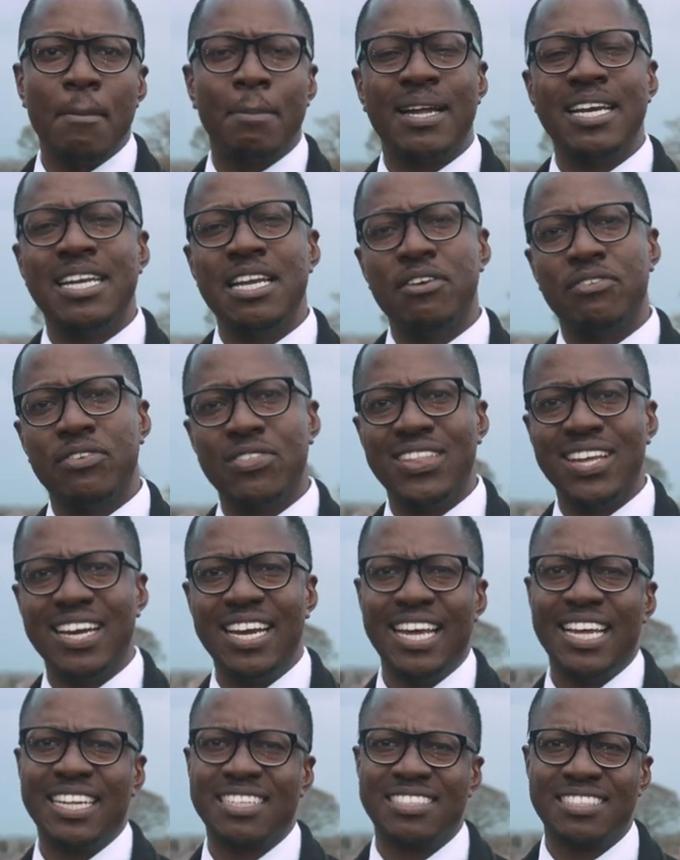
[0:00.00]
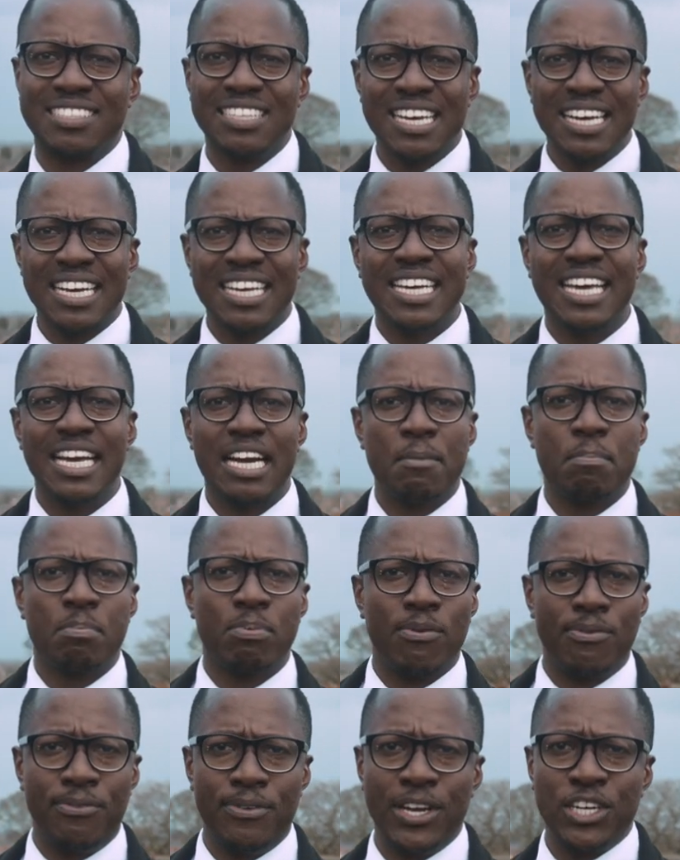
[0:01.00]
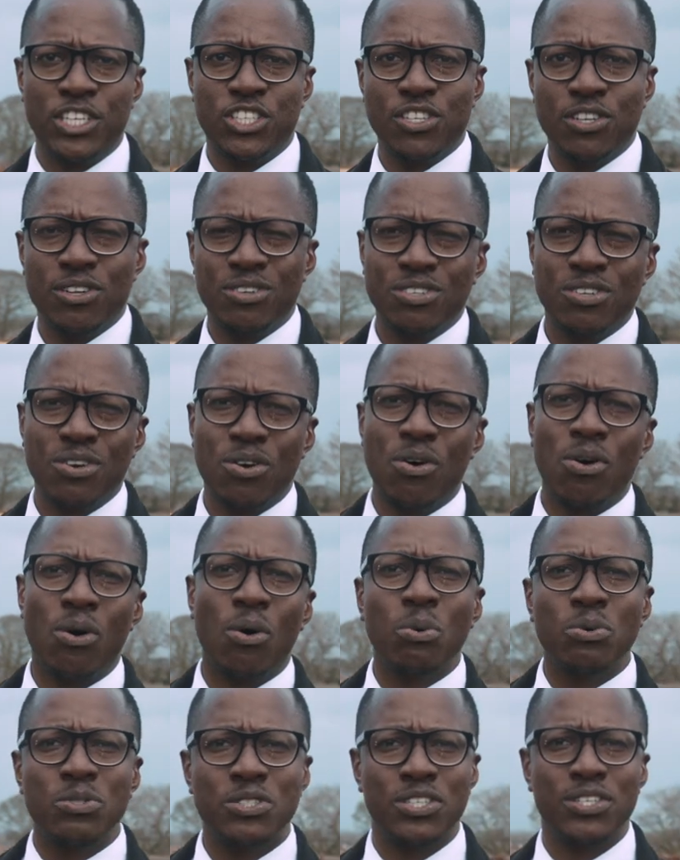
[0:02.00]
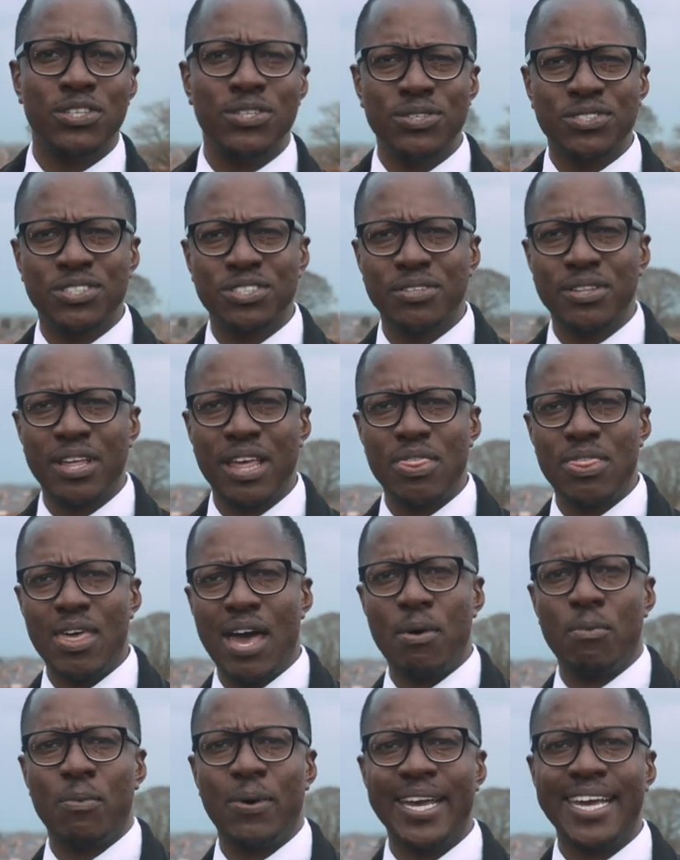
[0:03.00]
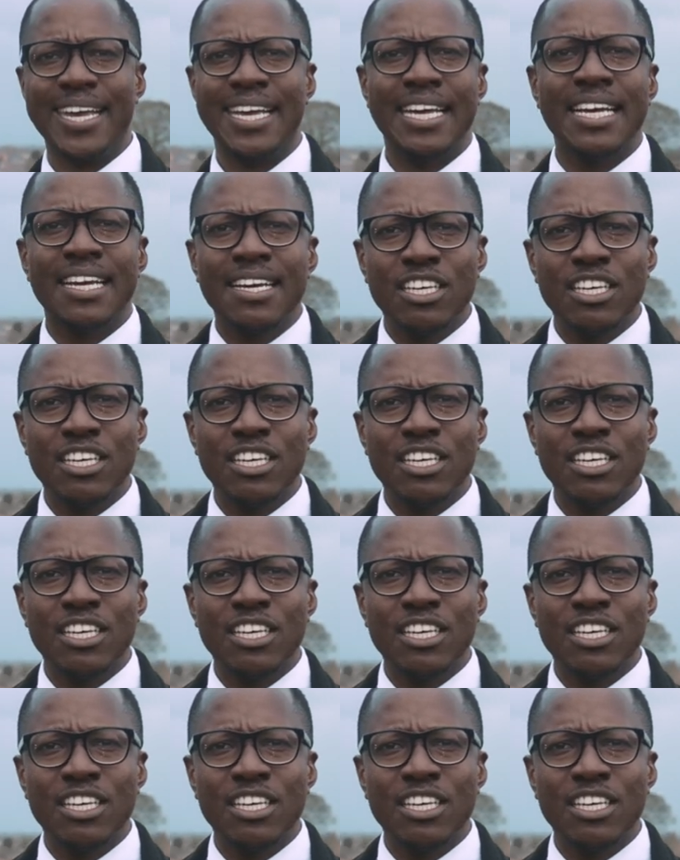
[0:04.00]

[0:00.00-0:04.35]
But nevertheless, get a professional to quote you so that that way